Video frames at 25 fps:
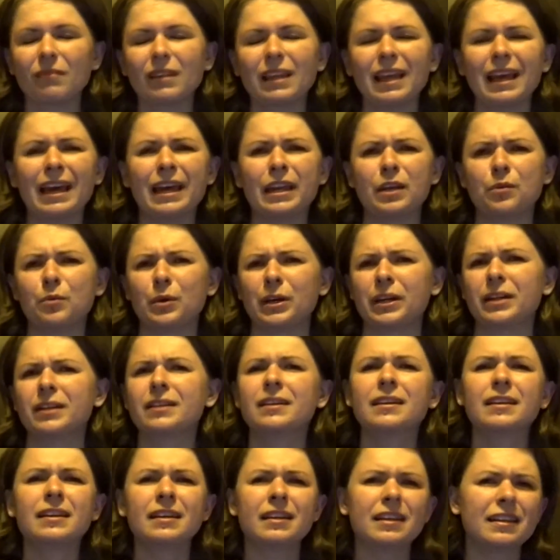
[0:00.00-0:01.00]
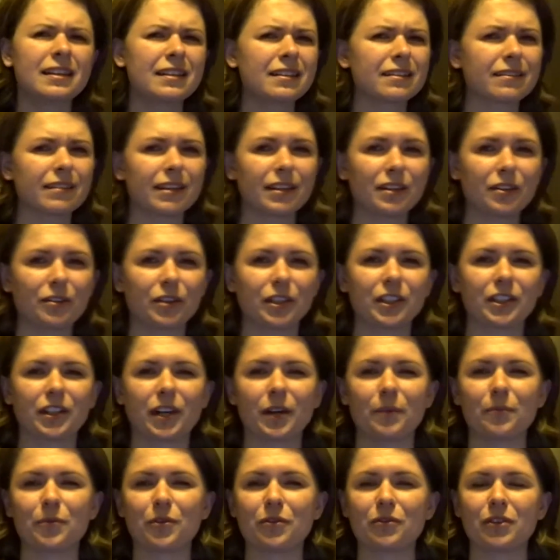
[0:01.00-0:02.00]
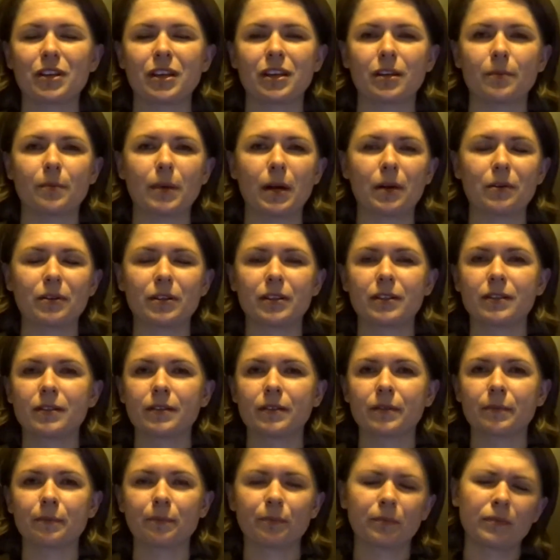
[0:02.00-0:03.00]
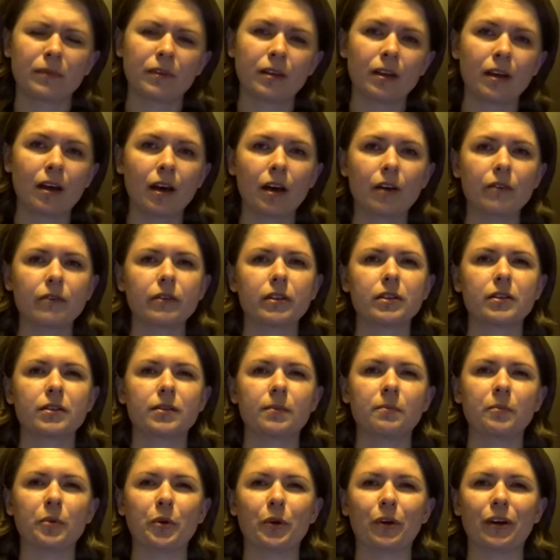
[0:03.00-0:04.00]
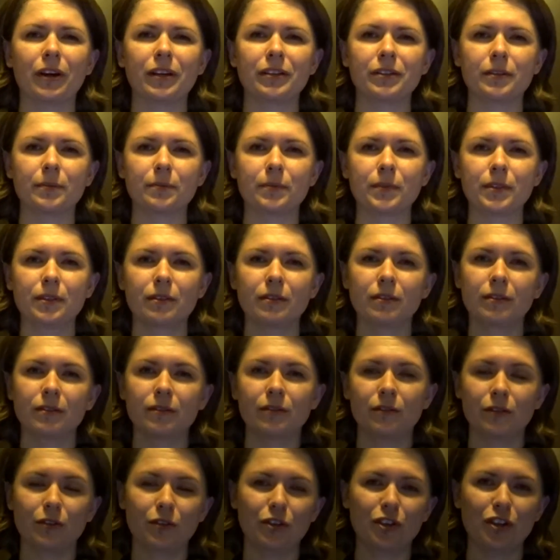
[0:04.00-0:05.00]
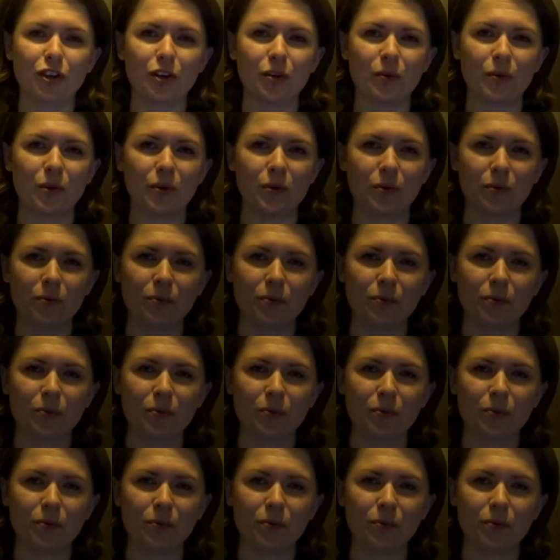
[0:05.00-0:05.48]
Anyway, take your time to think about this. I've got some more items to show you.